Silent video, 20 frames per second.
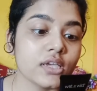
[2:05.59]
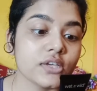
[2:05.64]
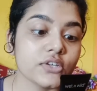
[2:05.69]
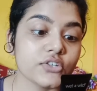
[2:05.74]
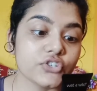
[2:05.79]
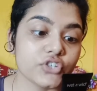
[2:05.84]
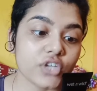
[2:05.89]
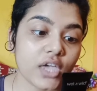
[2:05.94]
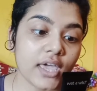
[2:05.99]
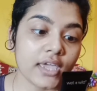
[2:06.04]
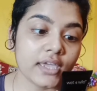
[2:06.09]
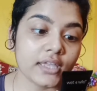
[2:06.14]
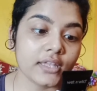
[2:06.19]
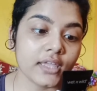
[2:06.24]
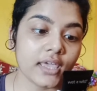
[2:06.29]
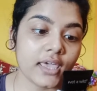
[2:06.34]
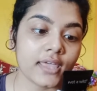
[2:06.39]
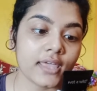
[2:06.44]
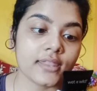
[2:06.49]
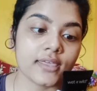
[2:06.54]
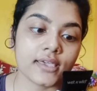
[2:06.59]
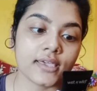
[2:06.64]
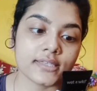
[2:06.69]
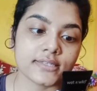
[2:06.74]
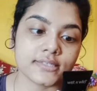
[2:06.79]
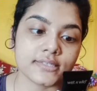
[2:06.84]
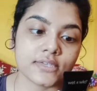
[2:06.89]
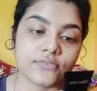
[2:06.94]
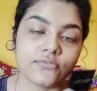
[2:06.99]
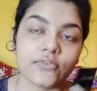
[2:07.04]
shine and
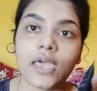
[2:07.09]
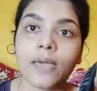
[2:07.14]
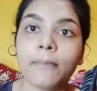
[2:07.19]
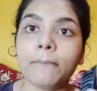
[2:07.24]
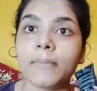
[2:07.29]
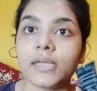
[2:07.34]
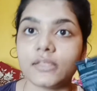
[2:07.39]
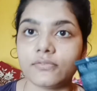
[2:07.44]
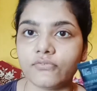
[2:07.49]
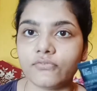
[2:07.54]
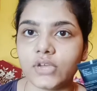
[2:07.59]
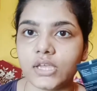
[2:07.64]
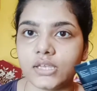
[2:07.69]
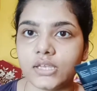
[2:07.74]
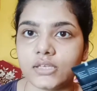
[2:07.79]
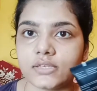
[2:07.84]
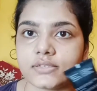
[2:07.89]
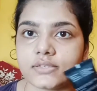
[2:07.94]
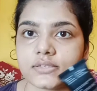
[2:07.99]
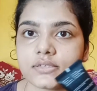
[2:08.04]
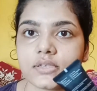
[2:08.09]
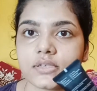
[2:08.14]
achieve a matte finish.